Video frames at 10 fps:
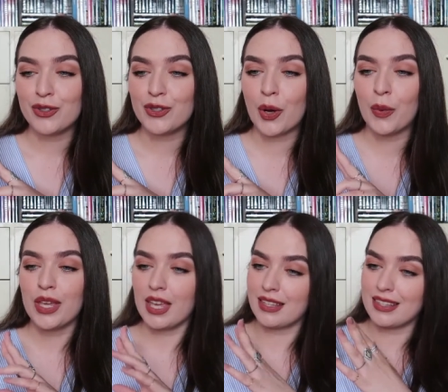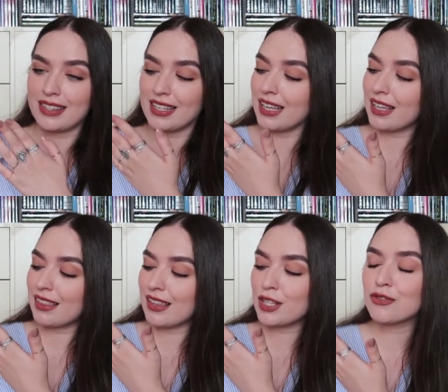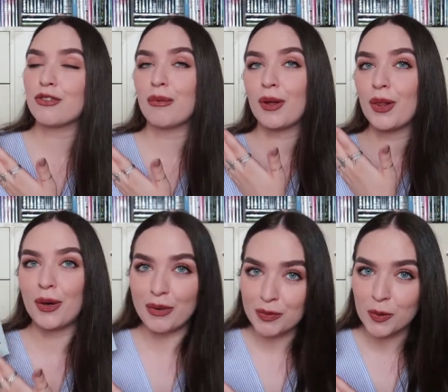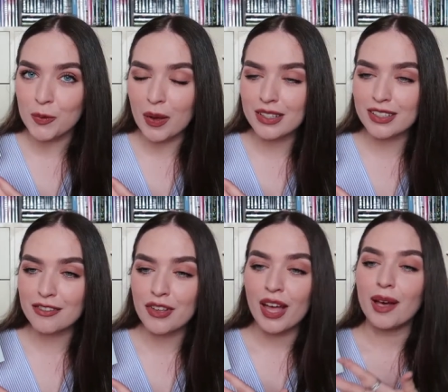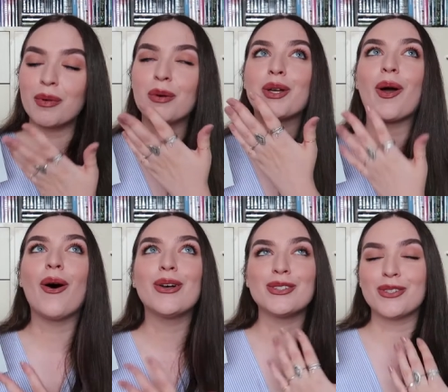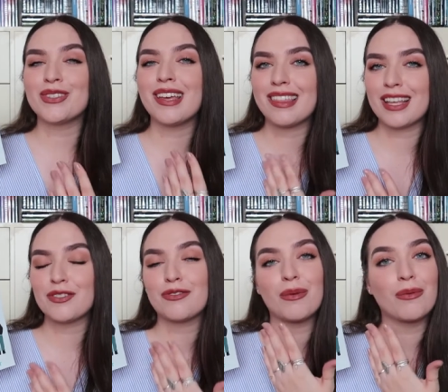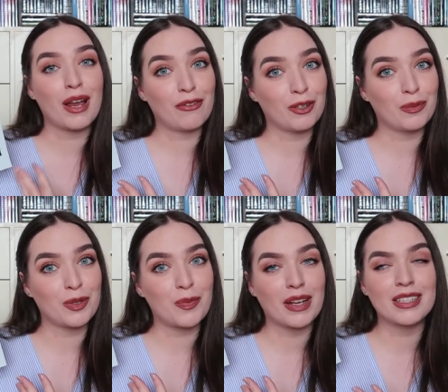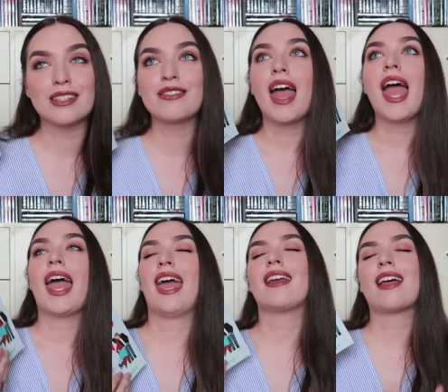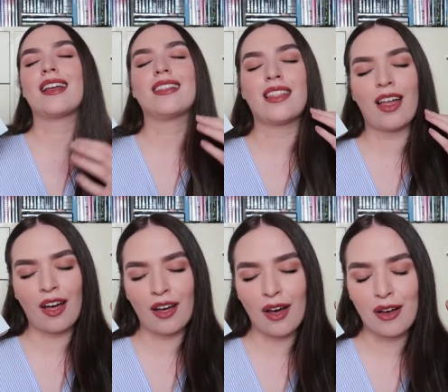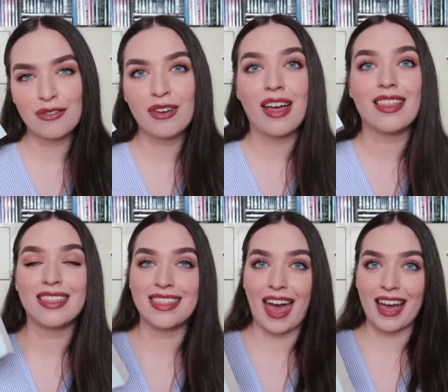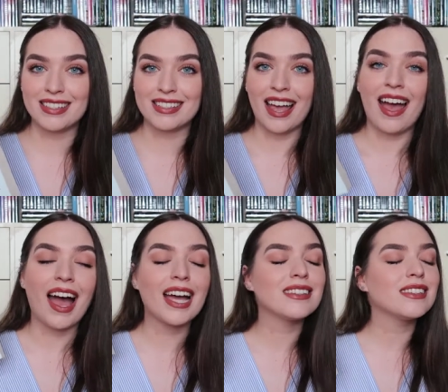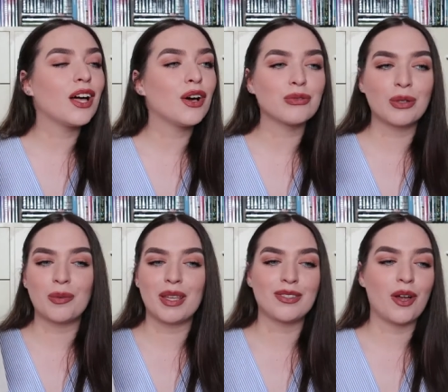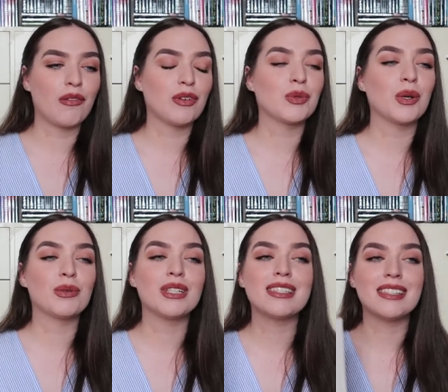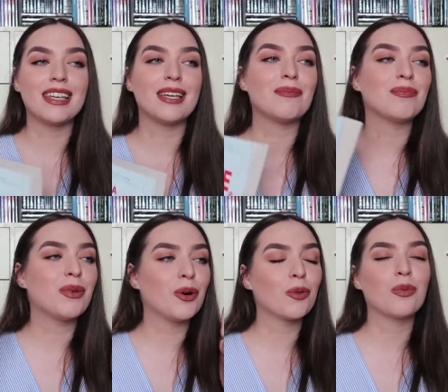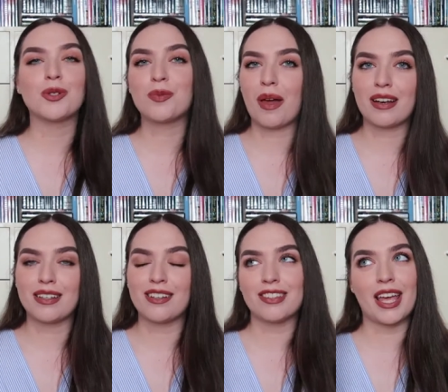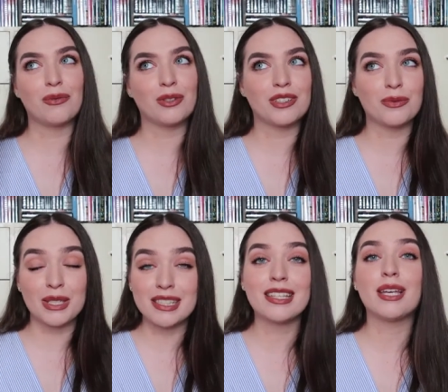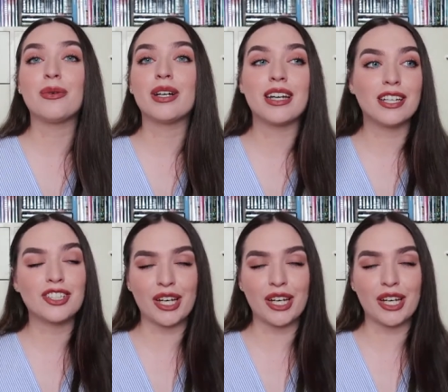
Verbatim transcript: So we see things from Chloe's perspective, but we also see things from Redford's perspective, and I love that. I love romance novels where we see both perspectives and where we see where each